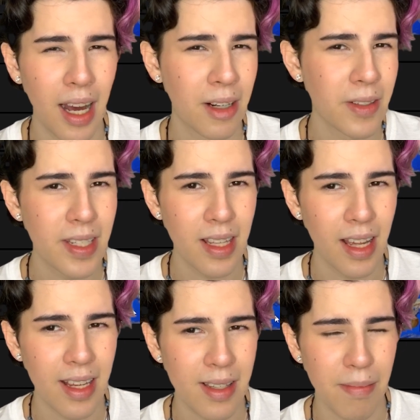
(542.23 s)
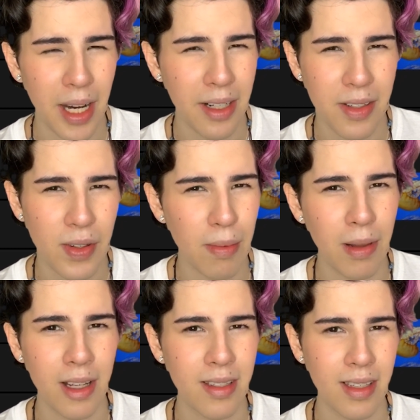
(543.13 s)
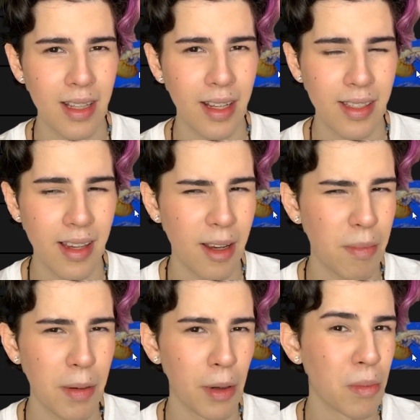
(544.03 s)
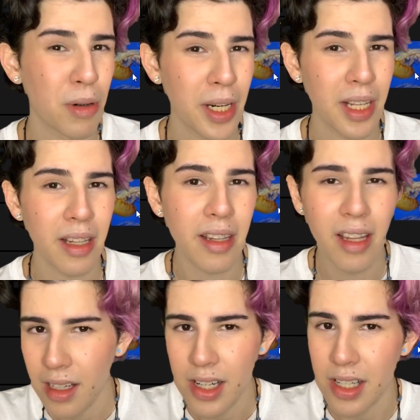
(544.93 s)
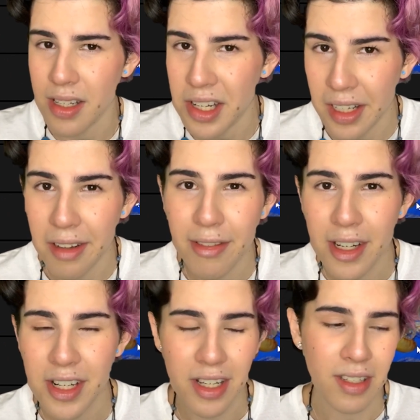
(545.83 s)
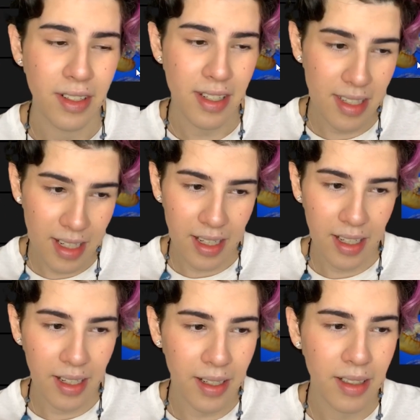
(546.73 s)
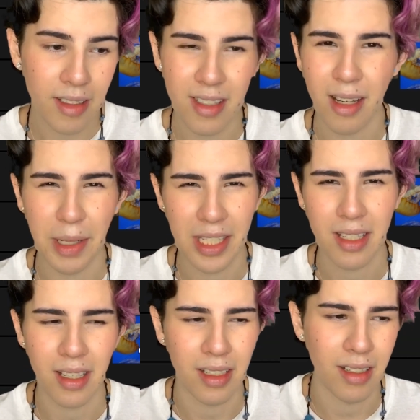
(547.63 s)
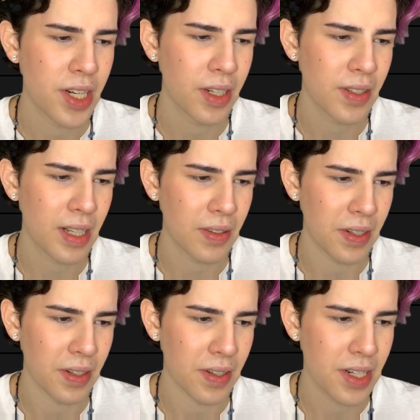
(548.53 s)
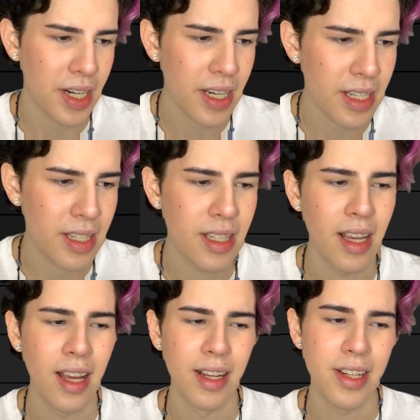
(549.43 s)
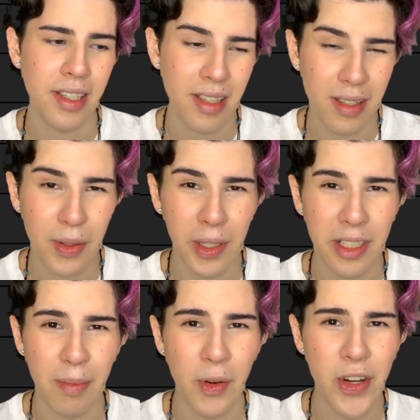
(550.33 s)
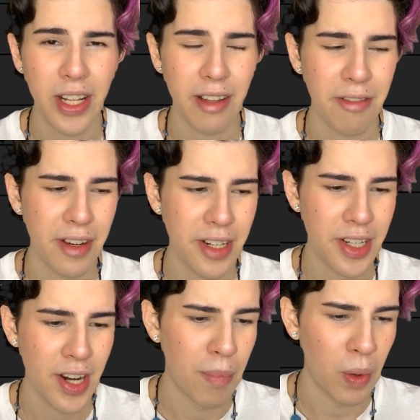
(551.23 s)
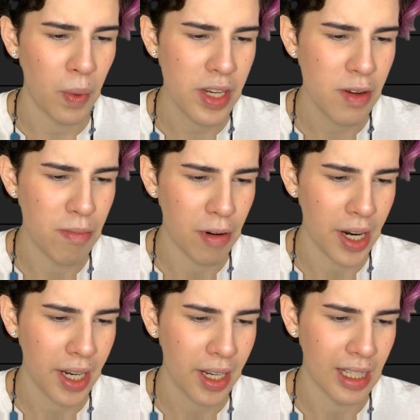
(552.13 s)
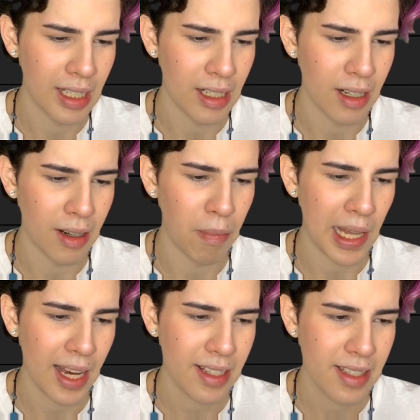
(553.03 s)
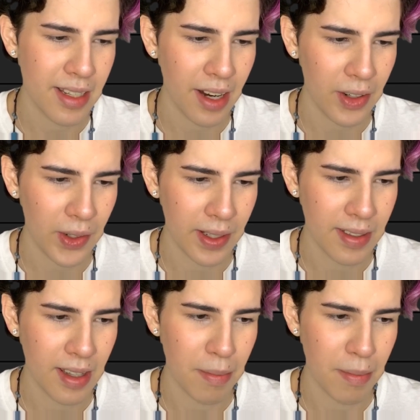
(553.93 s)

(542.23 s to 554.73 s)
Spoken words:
I don't see that as a minus or a plus. It's like saying people breathe. She's a jellyfish, she's gonna sting to some extent. She goes down here. She is just as cool as the moon jellyfish, but when you bring the black sea nettle into the